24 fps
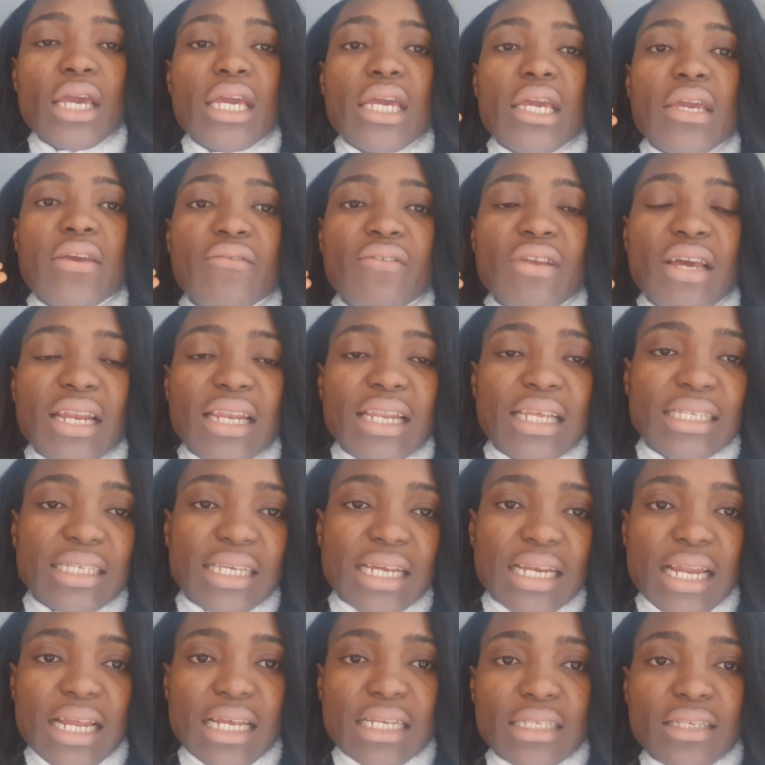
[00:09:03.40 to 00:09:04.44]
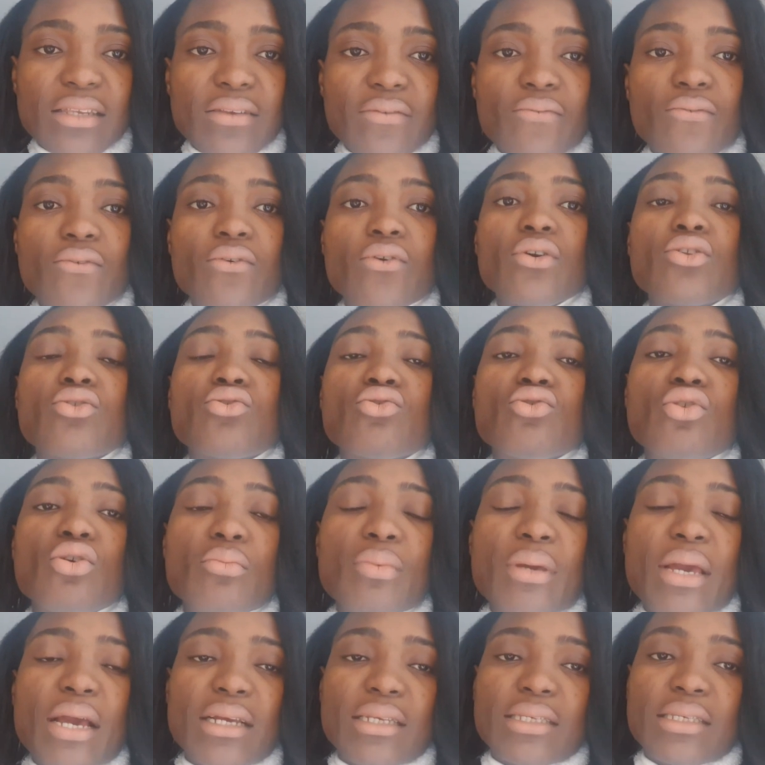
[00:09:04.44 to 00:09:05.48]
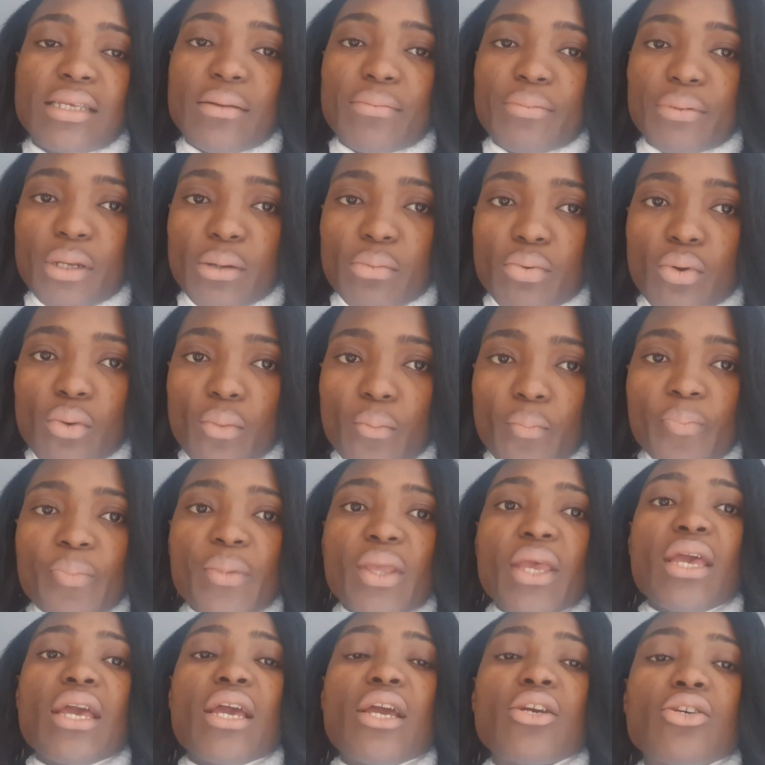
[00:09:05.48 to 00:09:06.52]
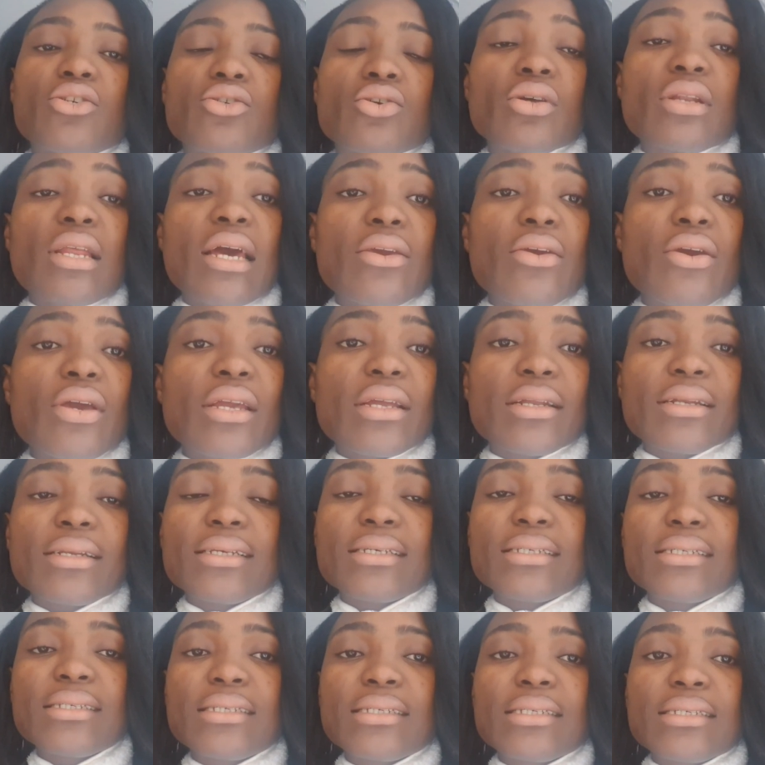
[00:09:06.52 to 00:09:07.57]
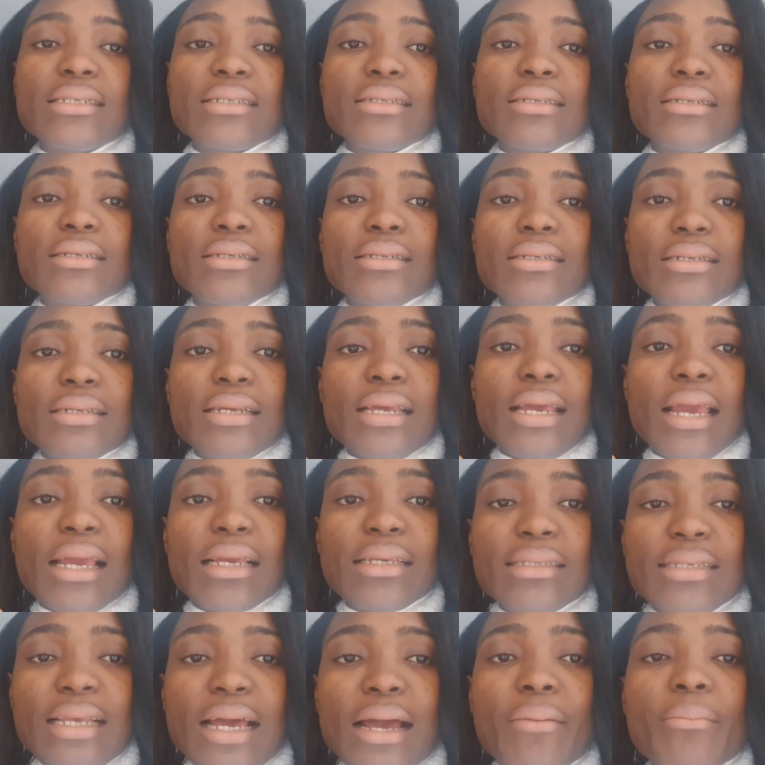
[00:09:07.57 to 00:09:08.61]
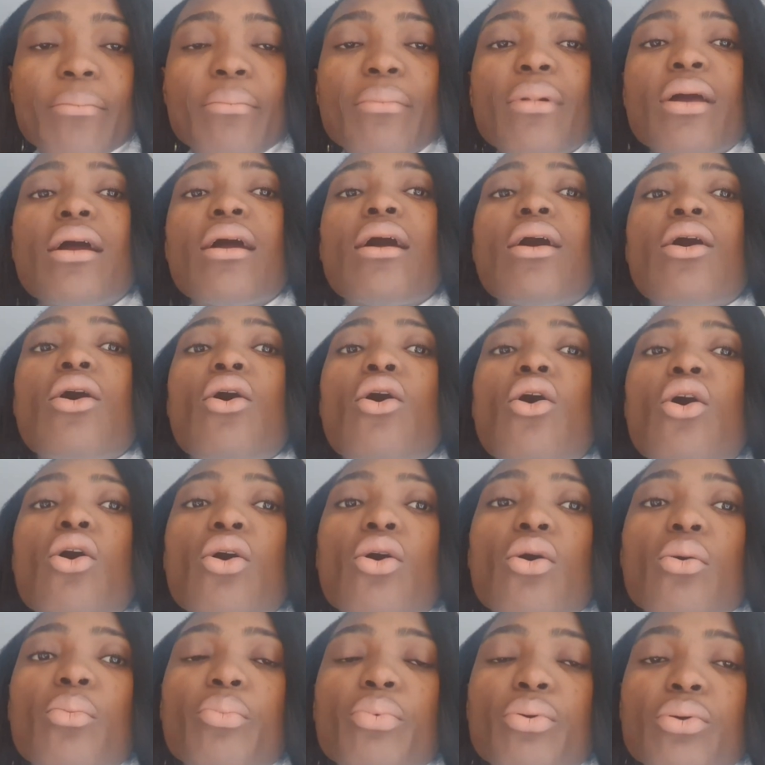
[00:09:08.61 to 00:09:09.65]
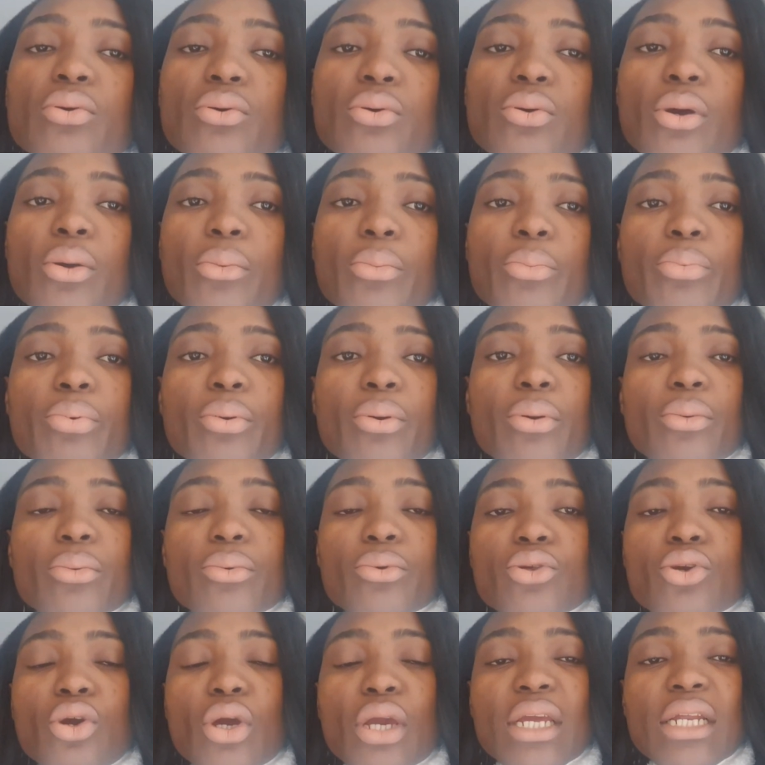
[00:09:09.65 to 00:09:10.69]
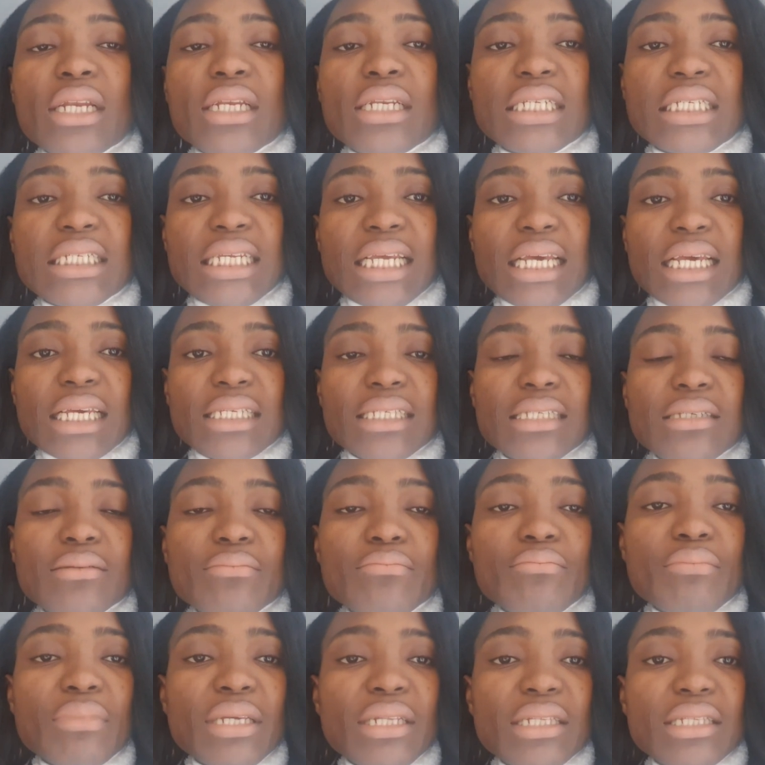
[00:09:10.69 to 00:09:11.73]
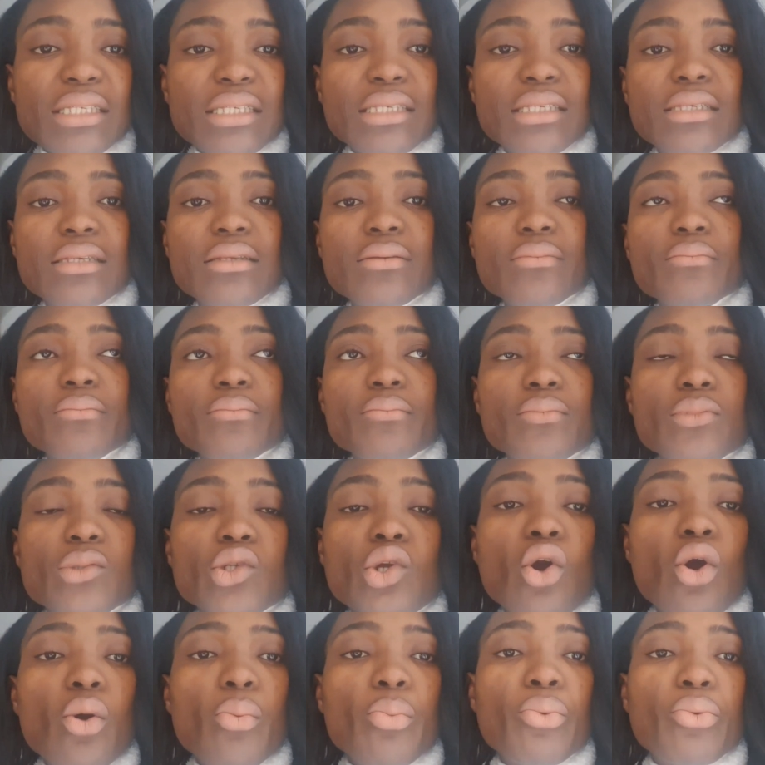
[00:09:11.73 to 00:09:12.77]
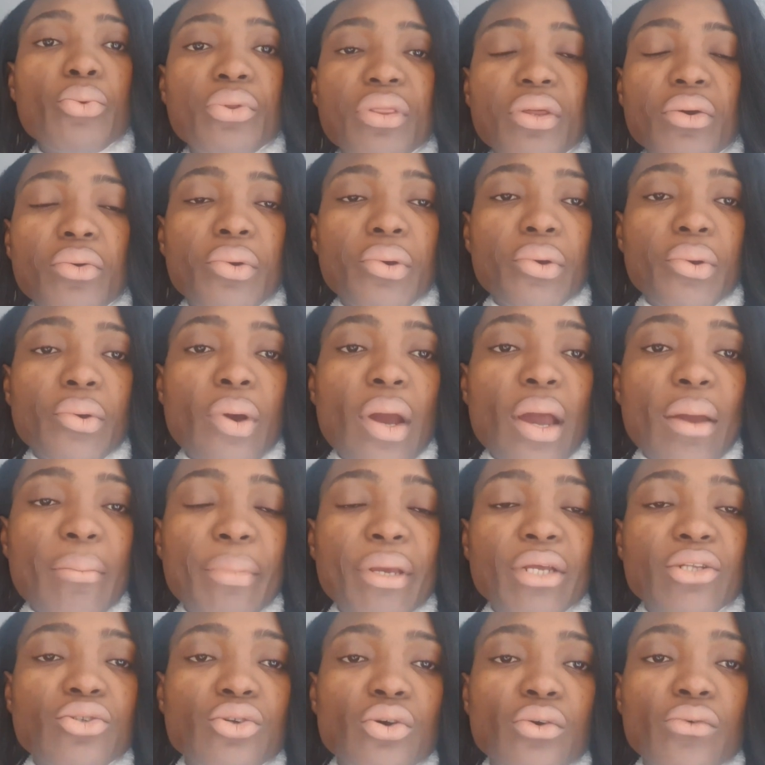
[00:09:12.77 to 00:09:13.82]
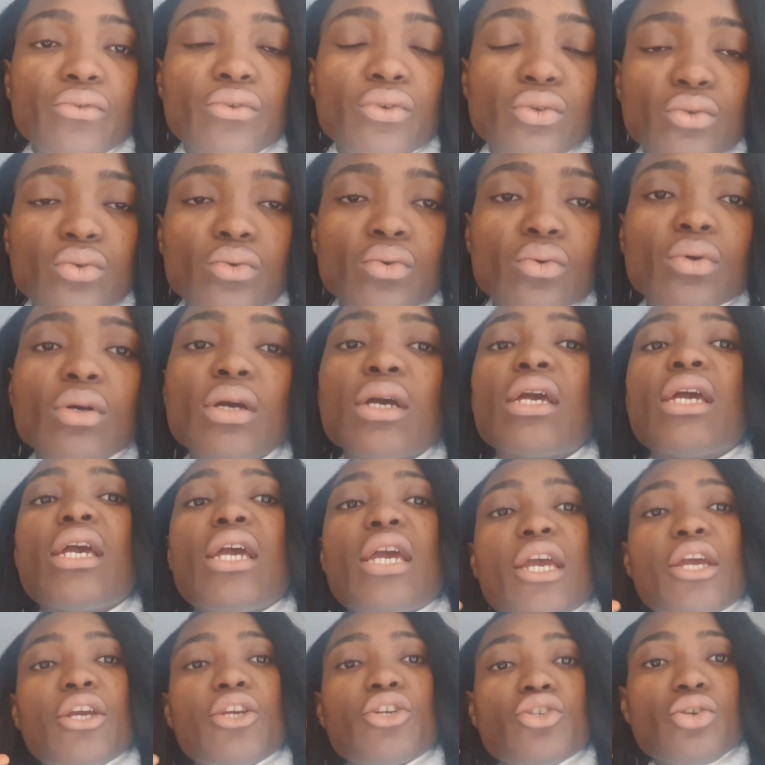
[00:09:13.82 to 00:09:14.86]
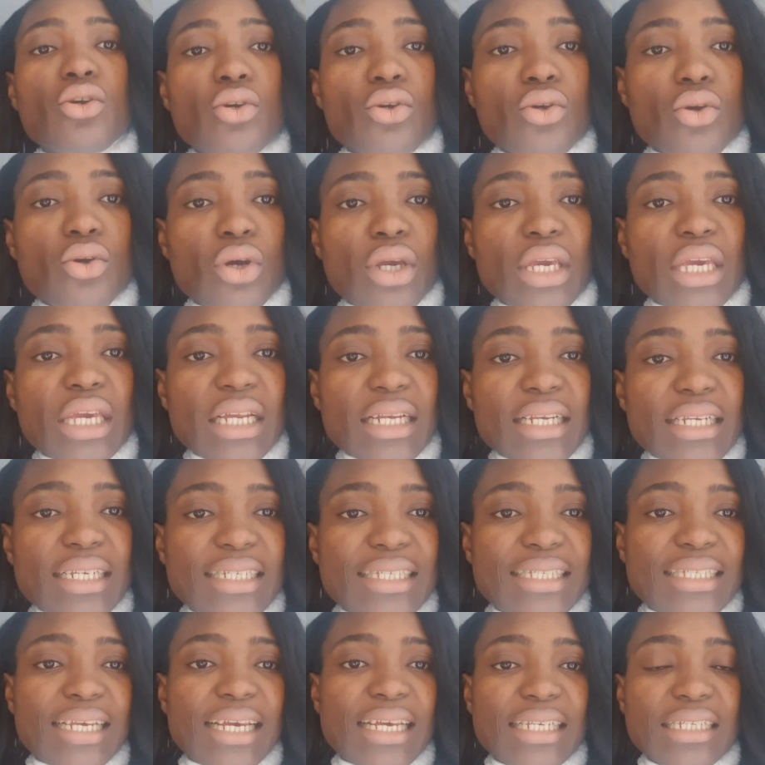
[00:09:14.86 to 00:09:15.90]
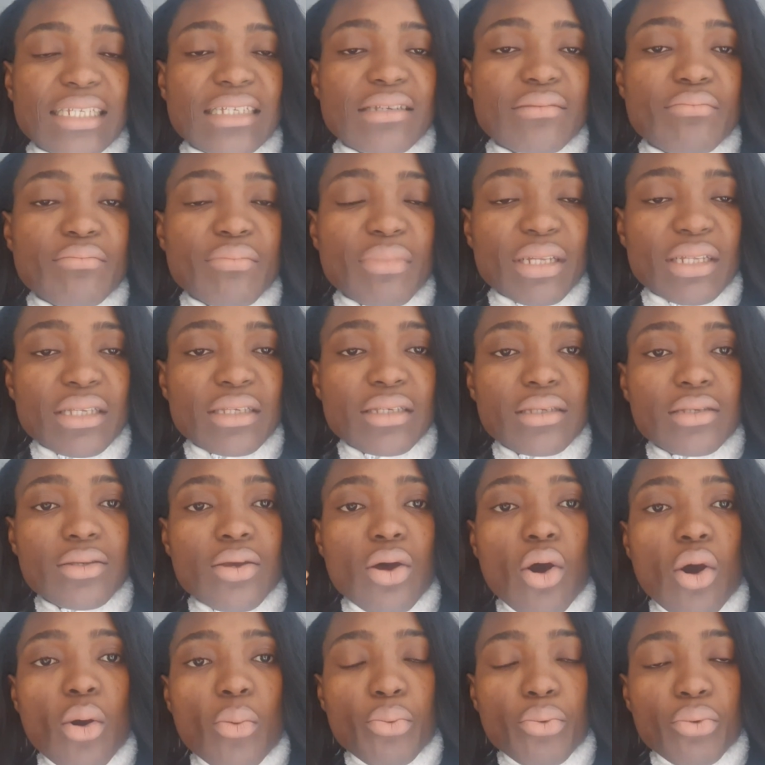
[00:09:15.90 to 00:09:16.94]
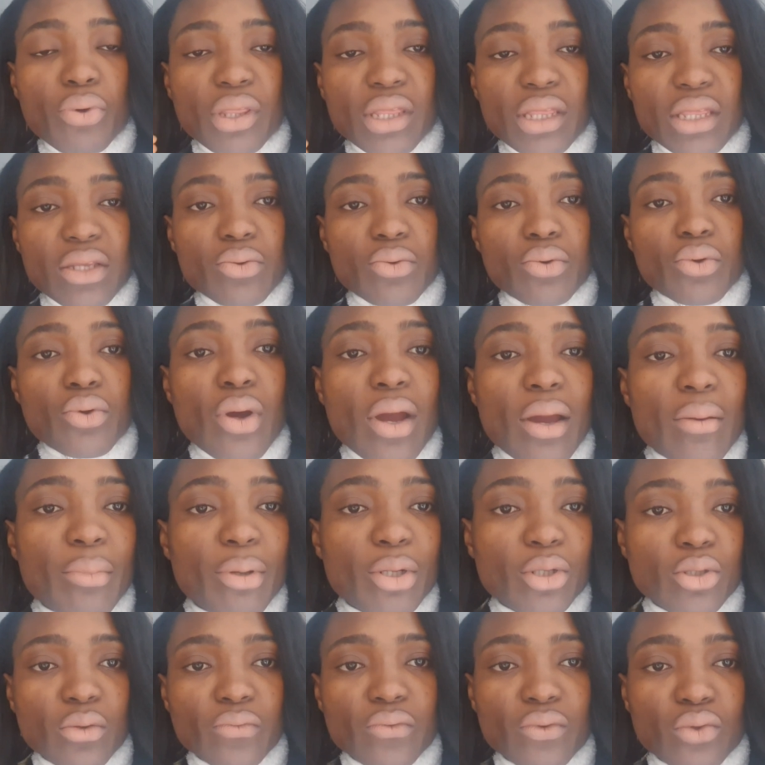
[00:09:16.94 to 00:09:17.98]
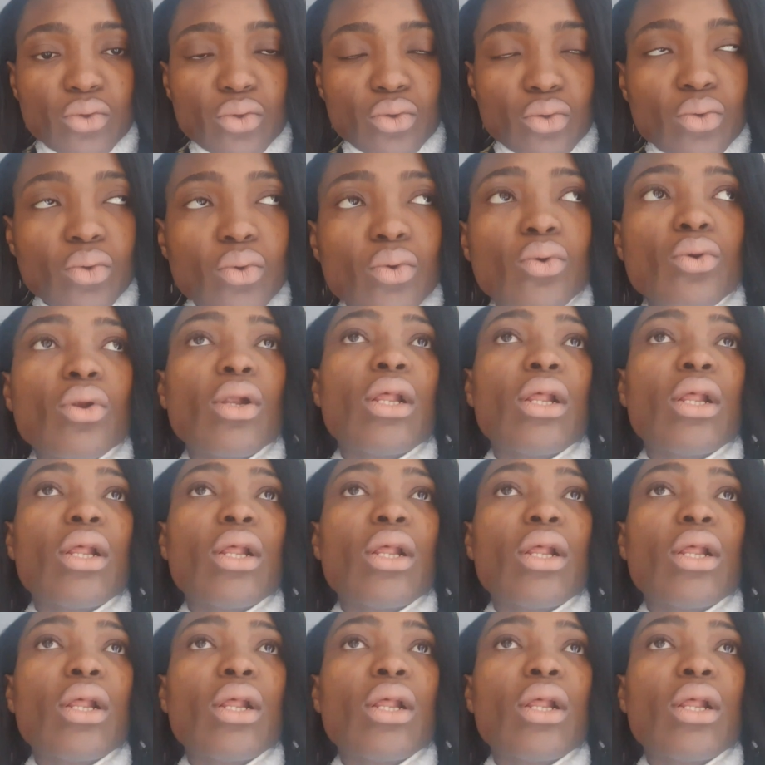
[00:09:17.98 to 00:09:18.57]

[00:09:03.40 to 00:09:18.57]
If they are lesser than C4, it will not be acceptable. Ensure that your English exam or your English test meets up with the requirement of the school. Ensure your English test meets up with the requirement of the school,